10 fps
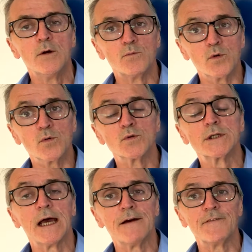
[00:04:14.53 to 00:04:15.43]

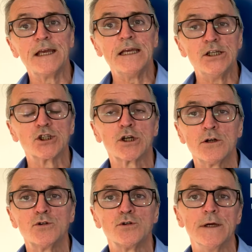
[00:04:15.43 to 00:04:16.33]
rules of each
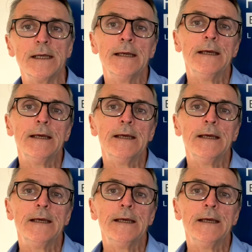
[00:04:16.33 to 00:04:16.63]
country.